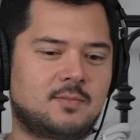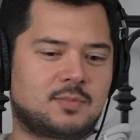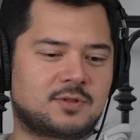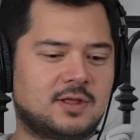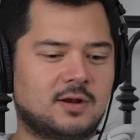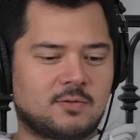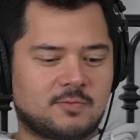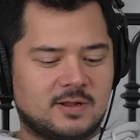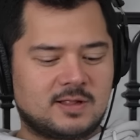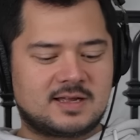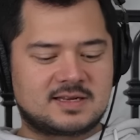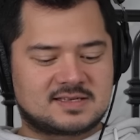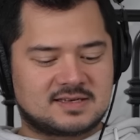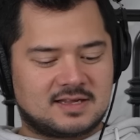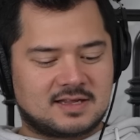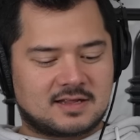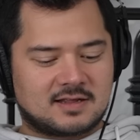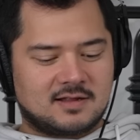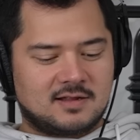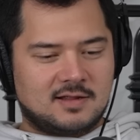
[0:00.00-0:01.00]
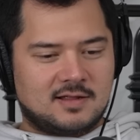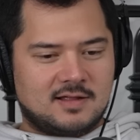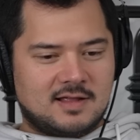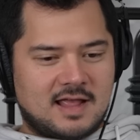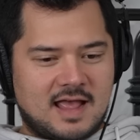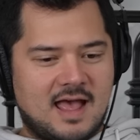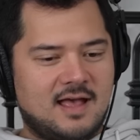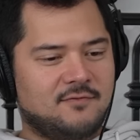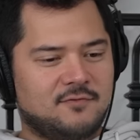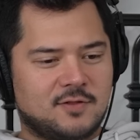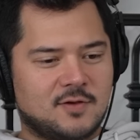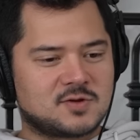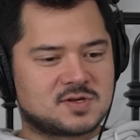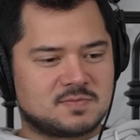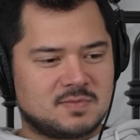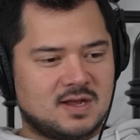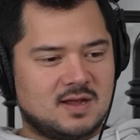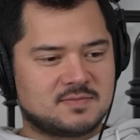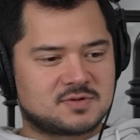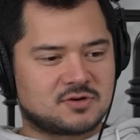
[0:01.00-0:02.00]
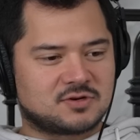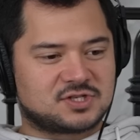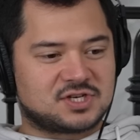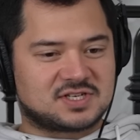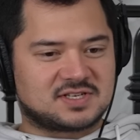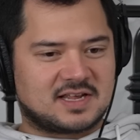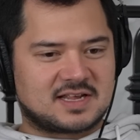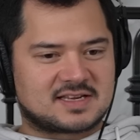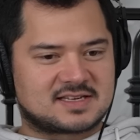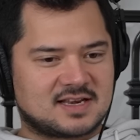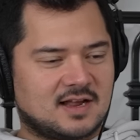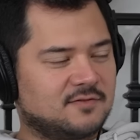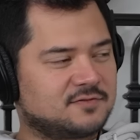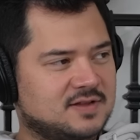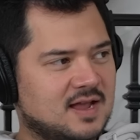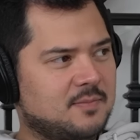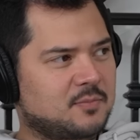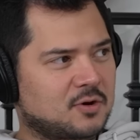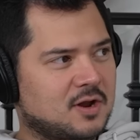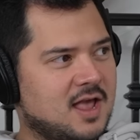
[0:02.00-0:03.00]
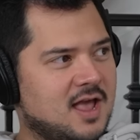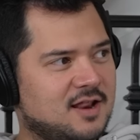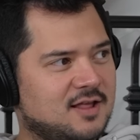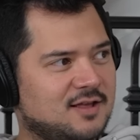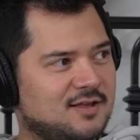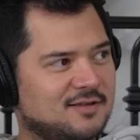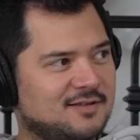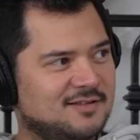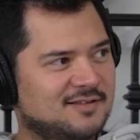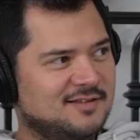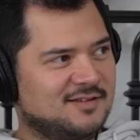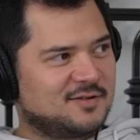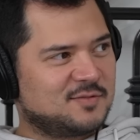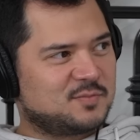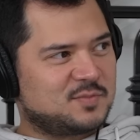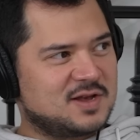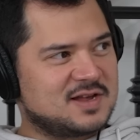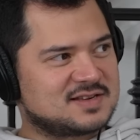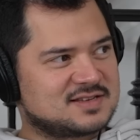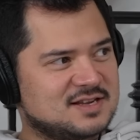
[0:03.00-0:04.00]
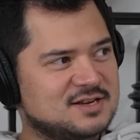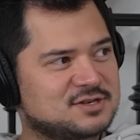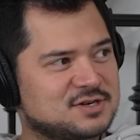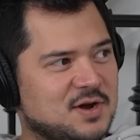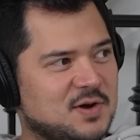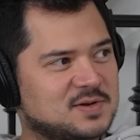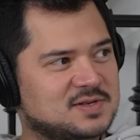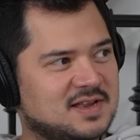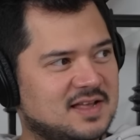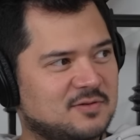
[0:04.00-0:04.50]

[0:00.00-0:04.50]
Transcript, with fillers: but they don't realize like half of those memes are just like self-deprecating PC jokes.